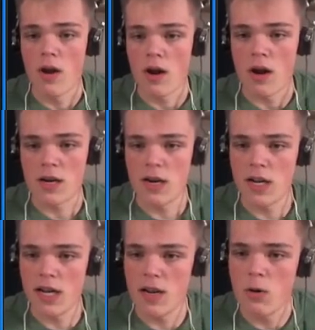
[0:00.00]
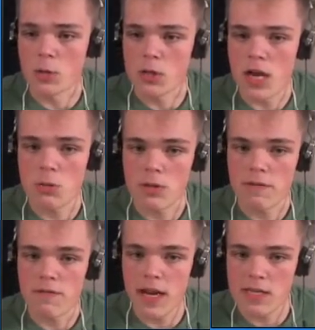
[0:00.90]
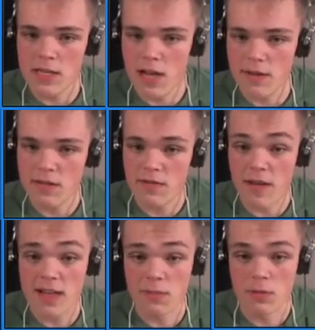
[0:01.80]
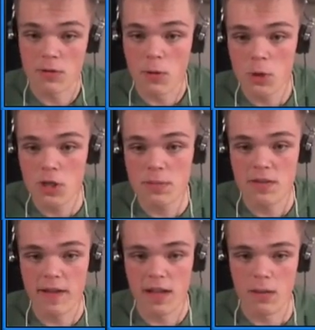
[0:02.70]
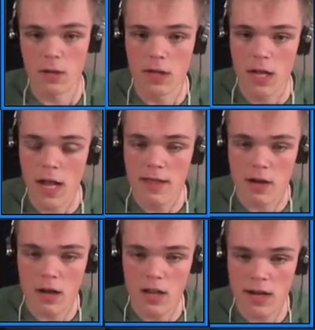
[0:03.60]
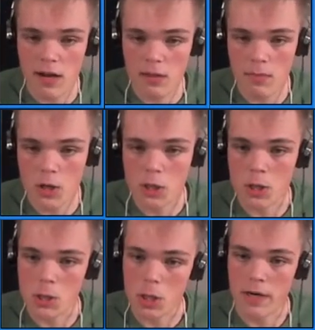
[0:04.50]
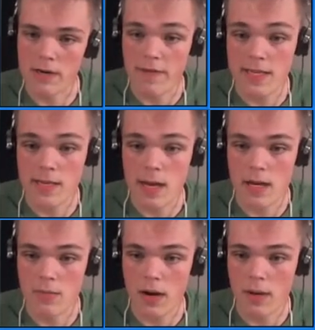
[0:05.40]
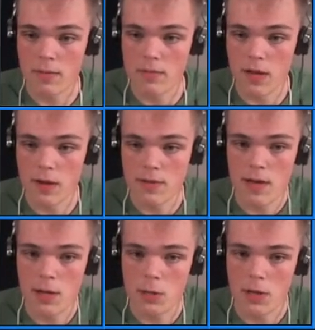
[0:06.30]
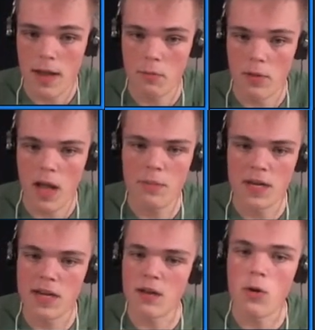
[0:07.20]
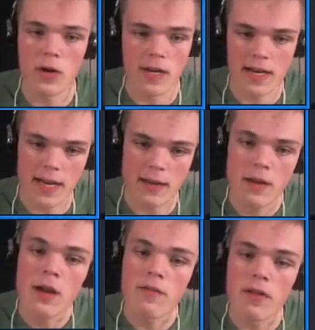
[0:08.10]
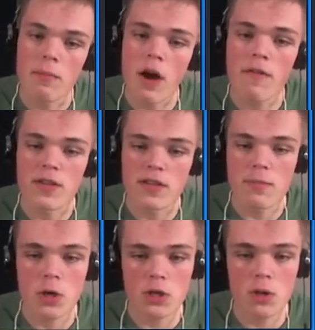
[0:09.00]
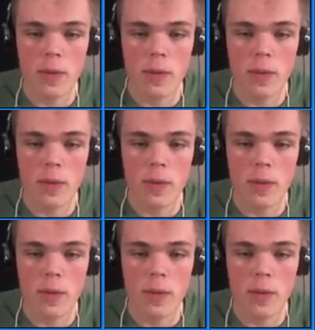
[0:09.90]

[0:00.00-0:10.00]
are currently no scheduled flights leaving Sevastopol nor ships available. The Colonial Marshals are investigating problems on station and will update accordingly. From office, Marshal